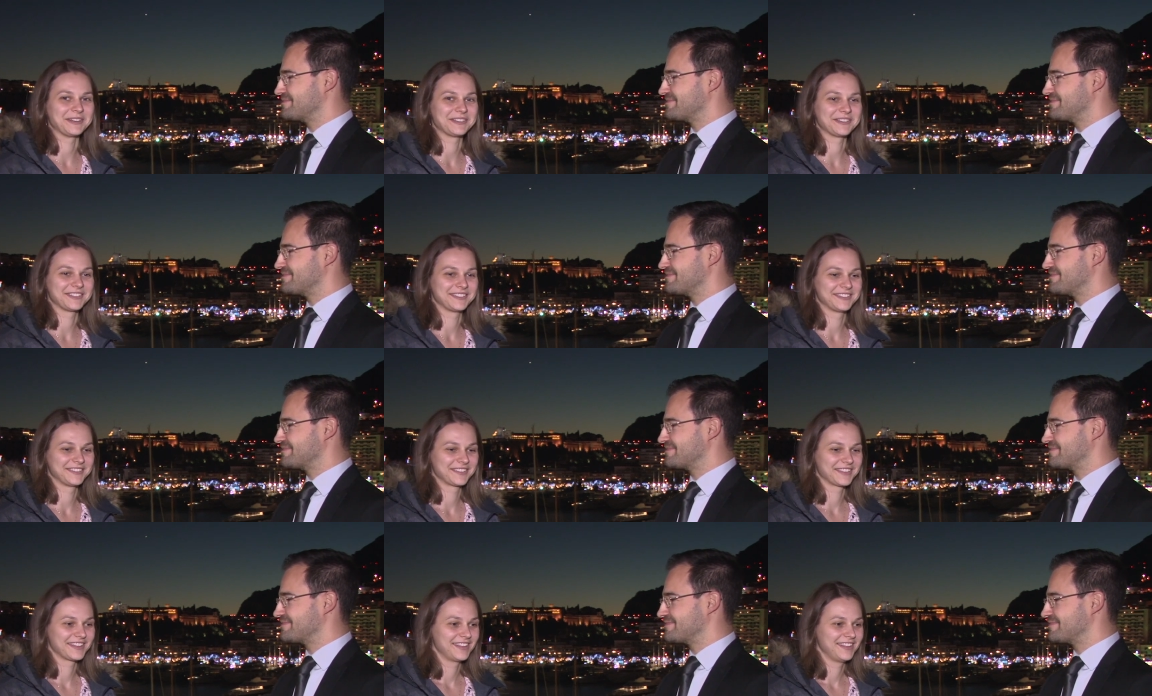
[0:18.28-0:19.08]
Speaker 1: because
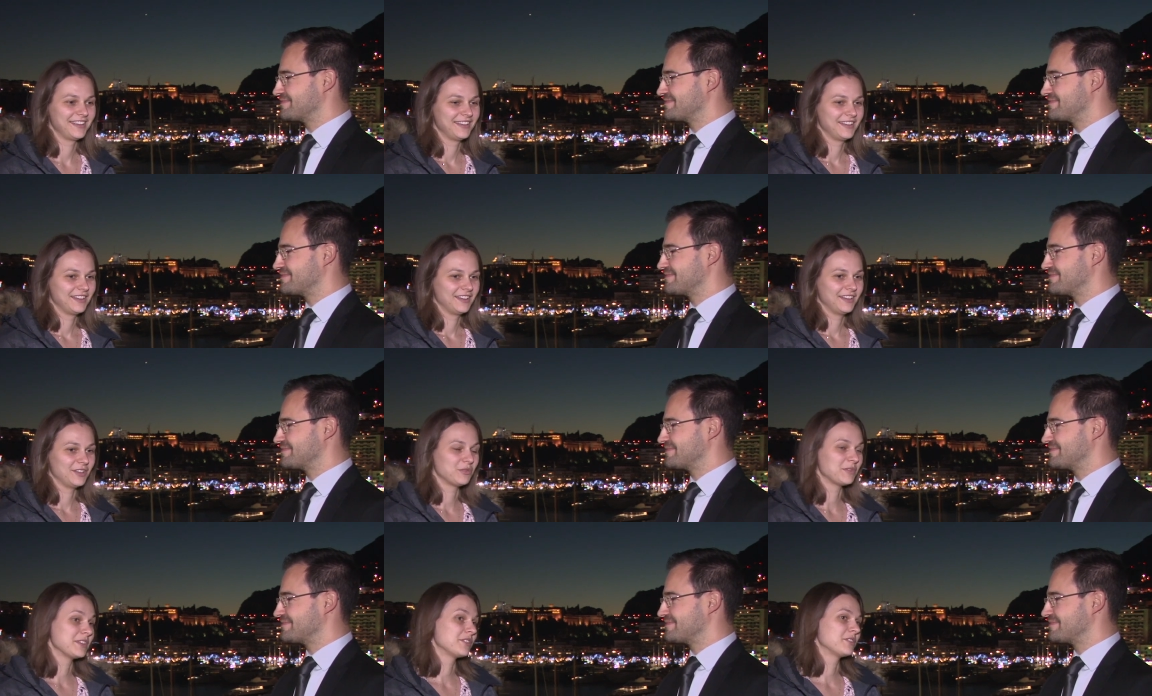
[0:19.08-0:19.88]

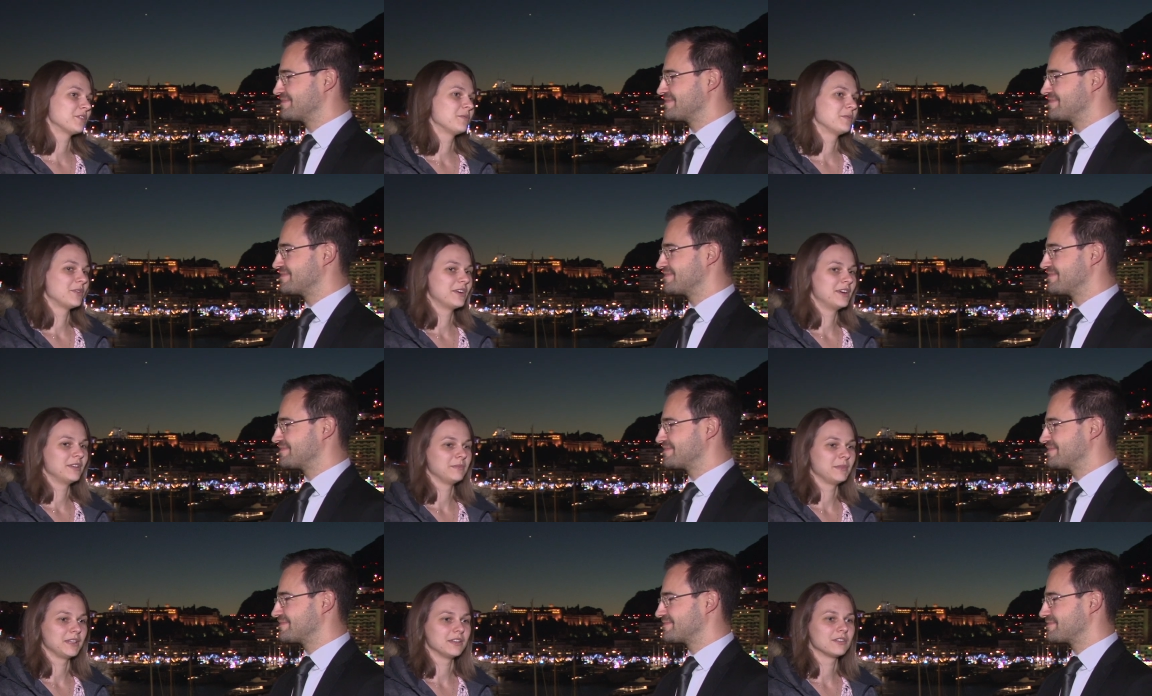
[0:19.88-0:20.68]
it wasn't so
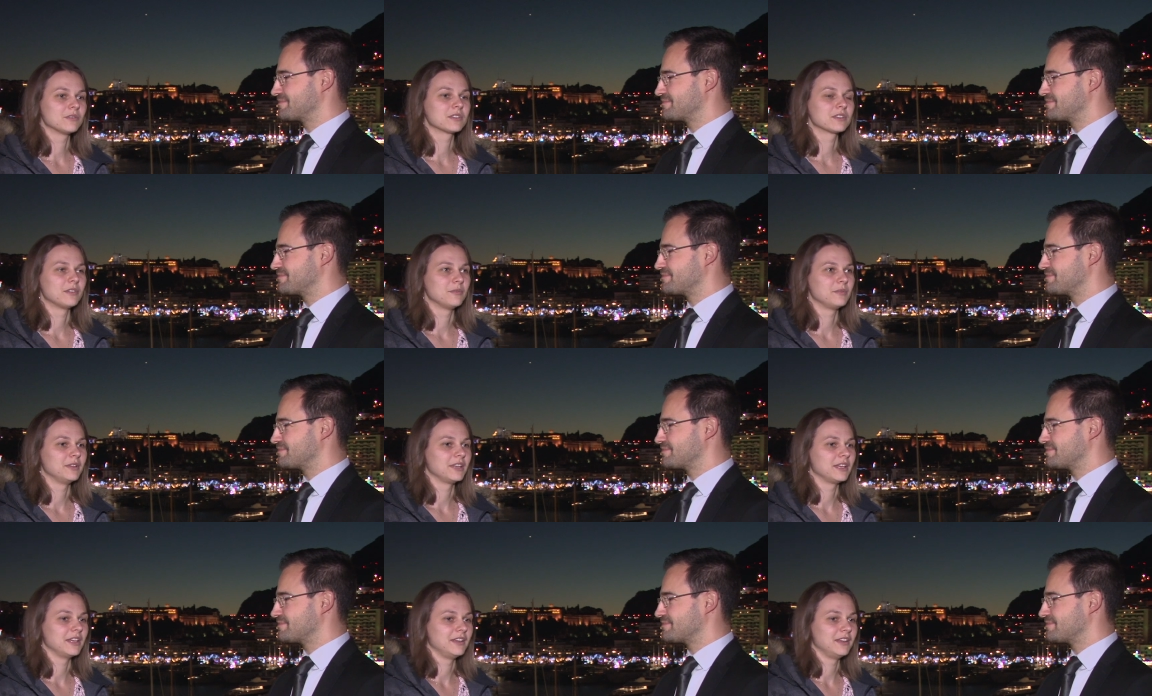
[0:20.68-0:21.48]
boring, but it was
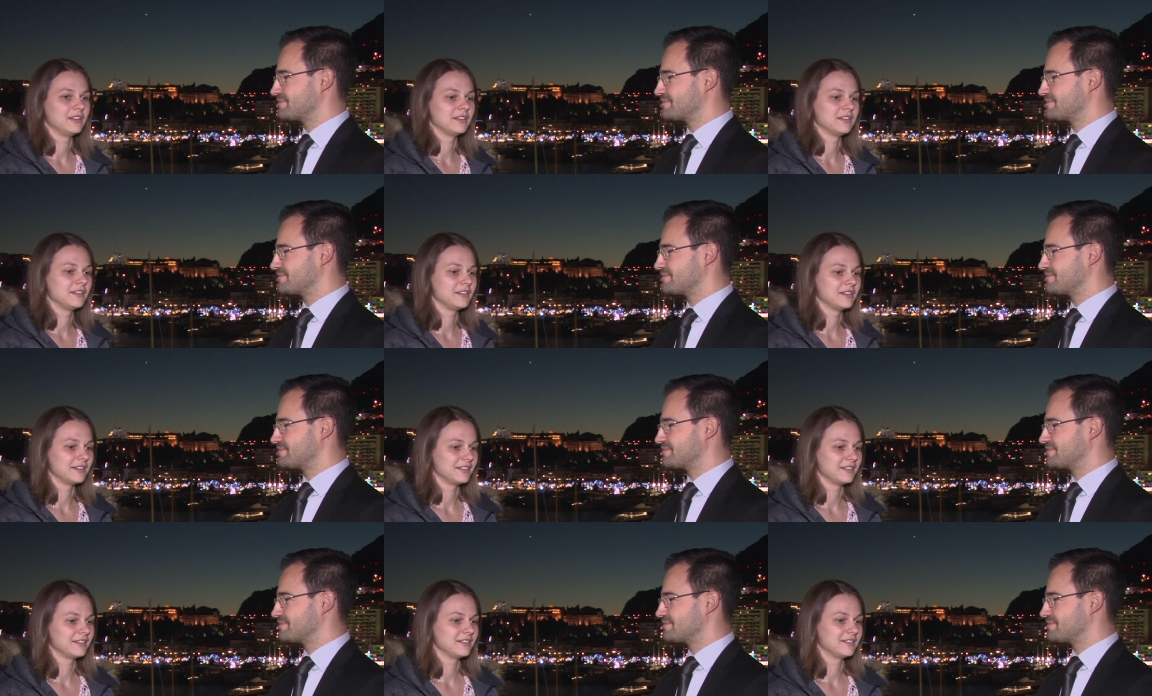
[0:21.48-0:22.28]
complicated
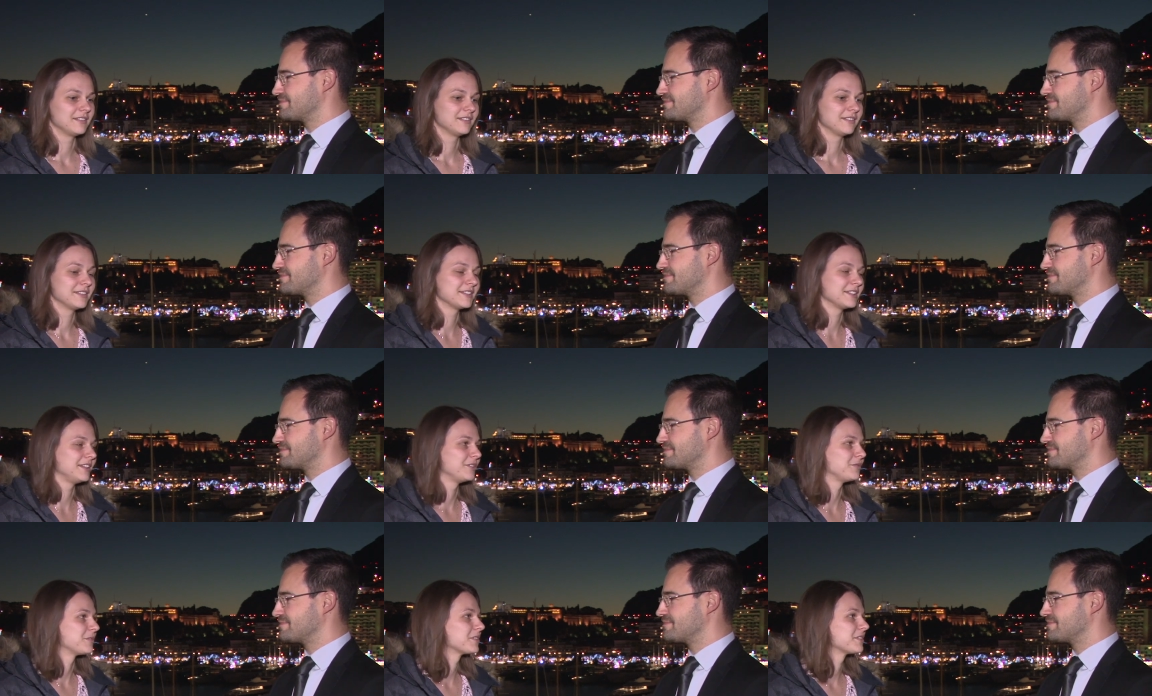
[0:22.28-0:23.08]
and
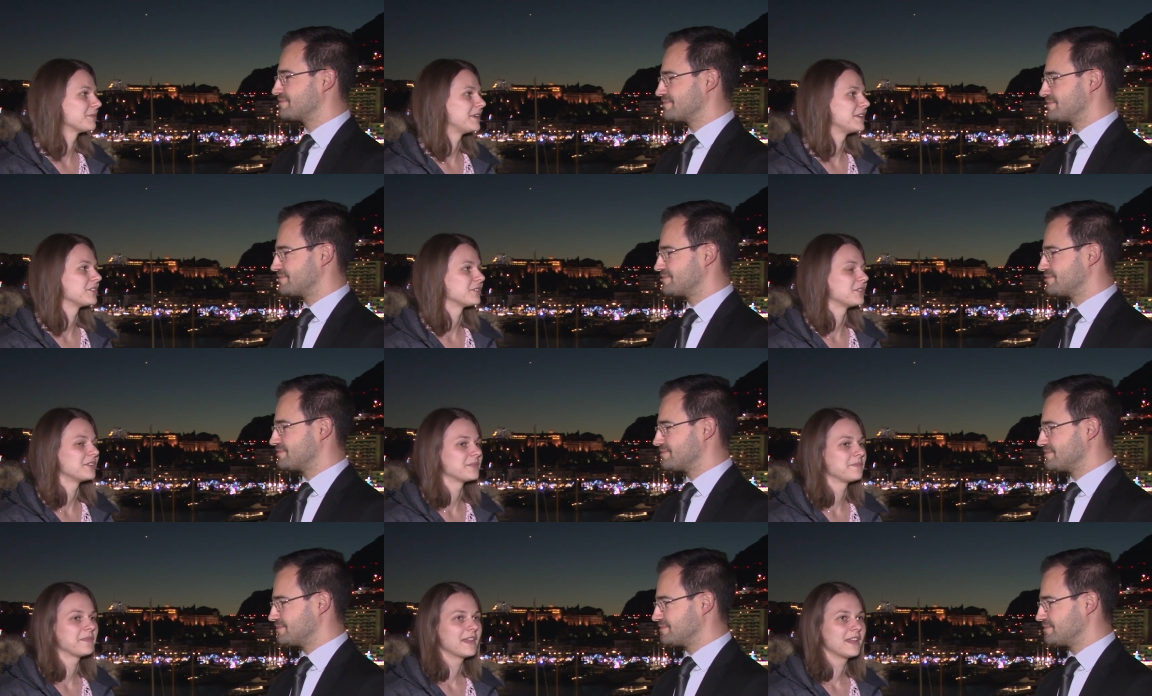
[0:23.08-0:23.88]
still it was quite
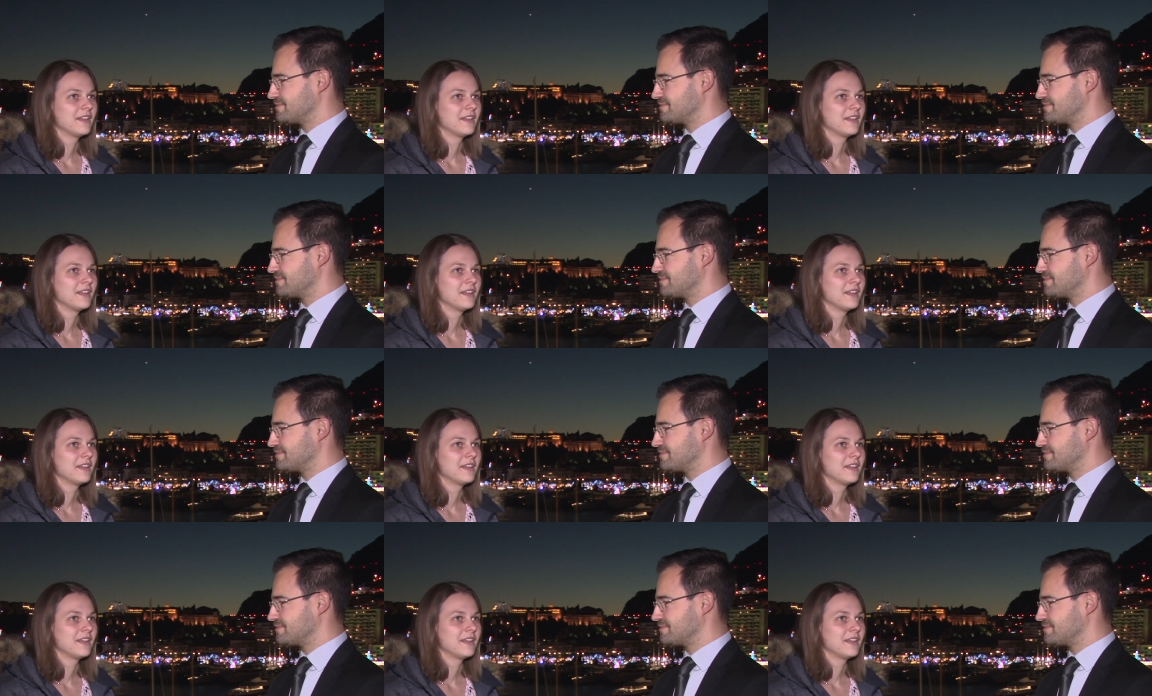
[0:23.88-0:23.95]
short.